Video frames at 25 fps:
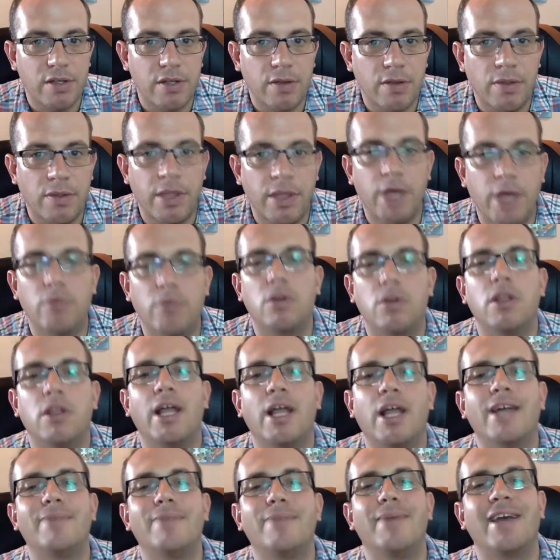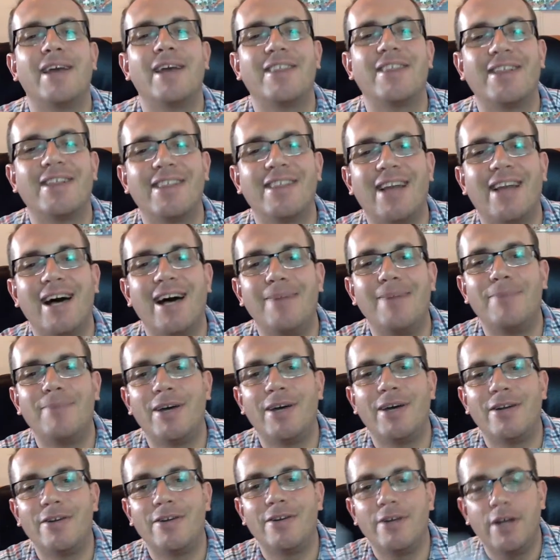They will like math a lot
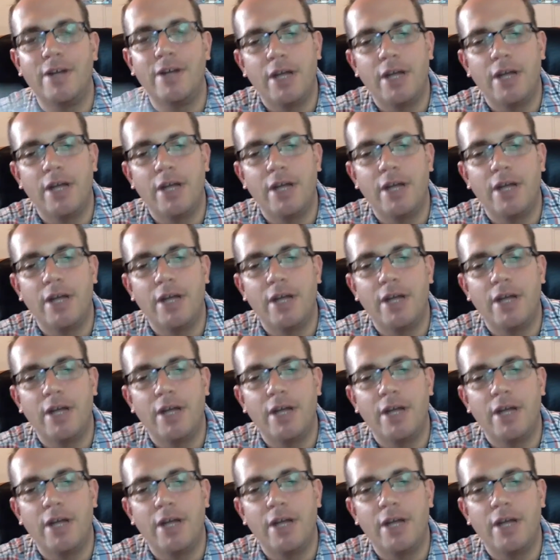better,